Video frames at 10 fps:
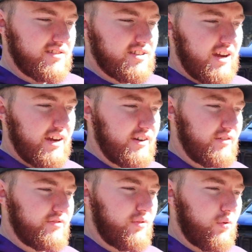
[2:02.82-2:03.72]

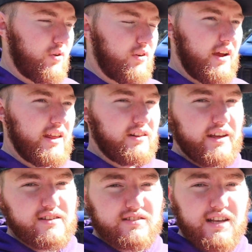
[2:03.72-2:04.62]
designed for a
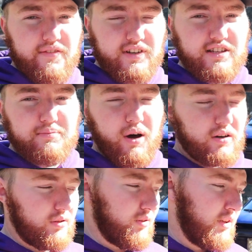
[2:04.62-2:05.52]
late 70s
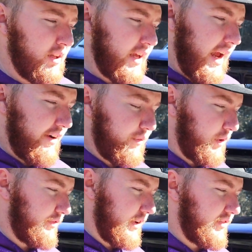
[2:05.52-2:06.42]
model
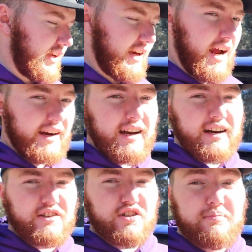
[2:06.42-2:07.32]
F-150, and I
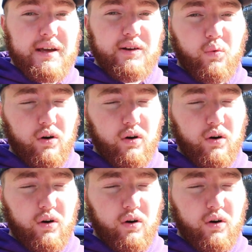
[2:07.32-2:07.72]
kind of just made it